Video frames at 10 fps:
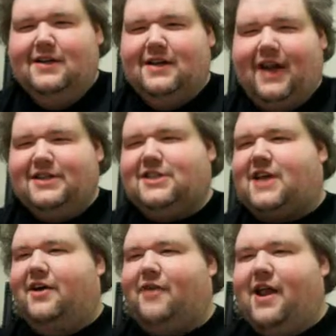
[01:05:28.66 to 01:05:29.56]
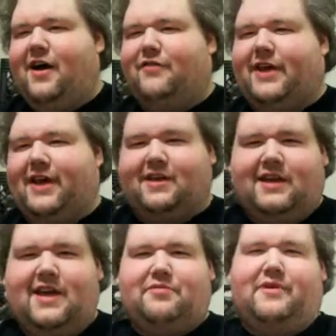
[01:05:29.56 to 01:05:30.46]
I just kind of ran off like a
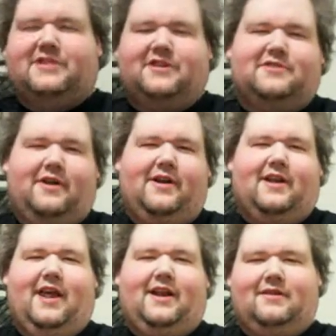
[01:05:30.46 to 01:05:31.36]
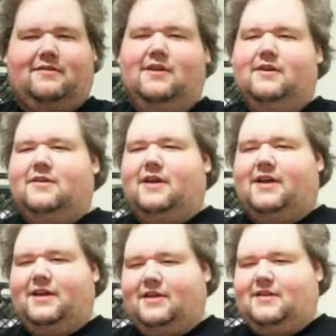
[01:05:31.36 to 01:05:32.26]
Keith Richards on a, in a
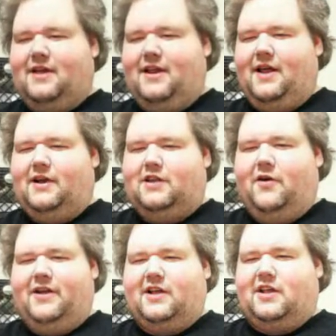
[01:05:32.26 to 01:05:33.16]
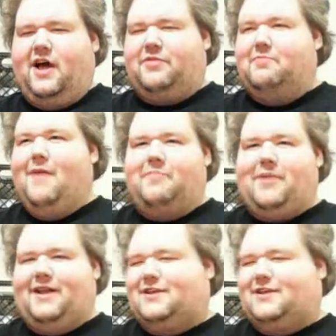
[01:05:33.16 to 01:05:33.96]
uh, in a loincloth muppet.